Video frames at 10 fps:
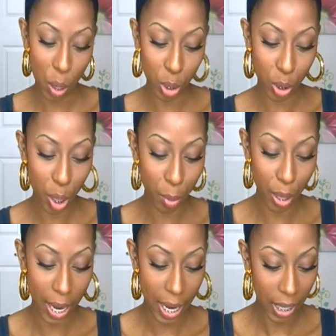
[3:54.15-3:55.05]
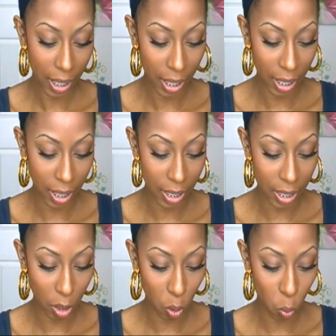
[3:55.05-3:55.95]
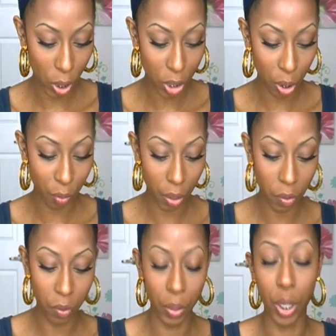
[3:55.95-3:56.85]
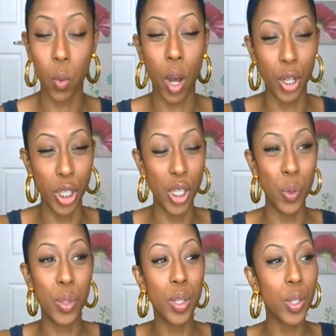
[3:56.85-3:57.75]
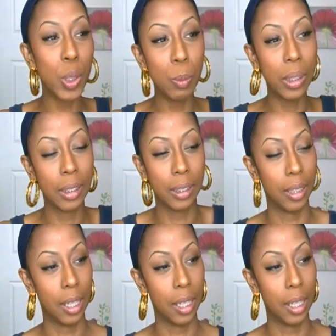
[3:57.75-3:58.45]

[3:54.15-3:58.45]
Question number eight is, what's your favorite video on YouTube?